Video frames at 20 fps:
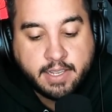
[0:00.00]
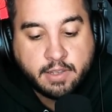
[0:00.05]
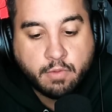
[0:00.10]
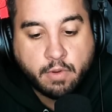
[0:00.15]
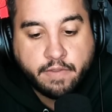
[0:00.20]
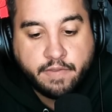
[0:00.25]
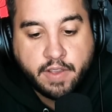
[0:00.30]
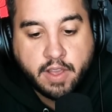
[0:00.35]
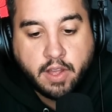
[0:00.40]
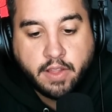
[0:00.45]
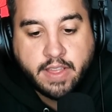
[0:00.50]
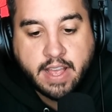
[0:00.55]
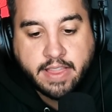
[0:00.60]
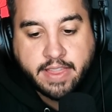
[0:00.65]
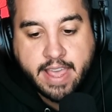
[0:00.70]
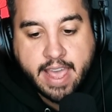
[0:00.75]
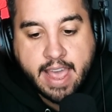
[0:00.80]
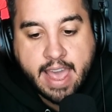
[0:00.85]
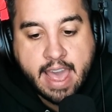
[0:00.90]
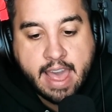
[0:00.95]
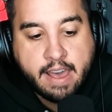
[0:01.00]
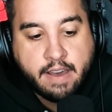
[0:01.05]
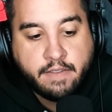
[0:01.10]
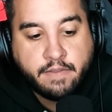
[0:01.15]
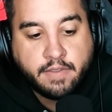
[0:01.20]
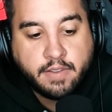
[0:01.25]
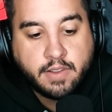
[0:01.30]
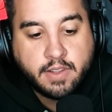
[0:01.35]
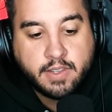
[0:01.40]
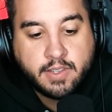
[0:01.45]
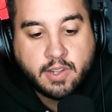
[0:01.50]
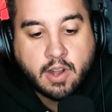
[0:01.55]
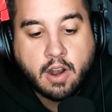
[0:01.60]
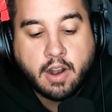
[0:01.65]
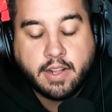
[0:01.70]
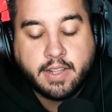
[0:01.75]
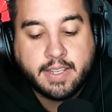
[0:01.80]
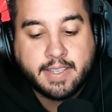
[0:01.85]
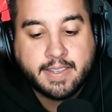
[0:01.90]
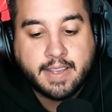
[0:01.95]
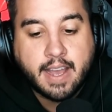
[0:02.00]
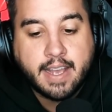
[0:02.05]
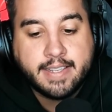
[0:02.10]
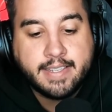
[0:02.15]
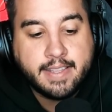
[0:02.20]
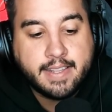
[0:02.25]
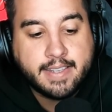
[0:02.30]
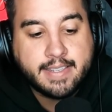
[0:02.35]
revealed that they have started discussing